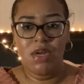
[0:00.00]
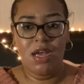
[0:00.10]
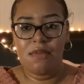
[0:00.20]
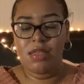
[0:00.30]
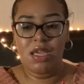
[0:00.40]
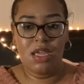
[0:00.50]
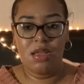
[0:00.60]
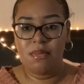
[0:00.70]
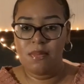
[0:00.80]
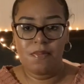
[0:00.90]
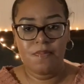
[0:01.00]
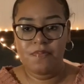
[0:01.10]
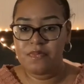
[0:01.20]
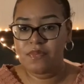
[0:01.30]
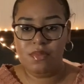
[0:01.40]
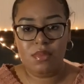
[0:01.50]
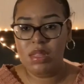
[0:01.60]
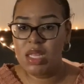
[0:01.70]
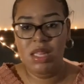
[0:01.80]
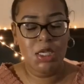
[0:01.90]
have to keep
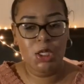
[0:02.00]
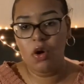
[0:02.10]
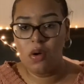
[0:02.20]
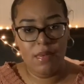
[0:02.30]
this going.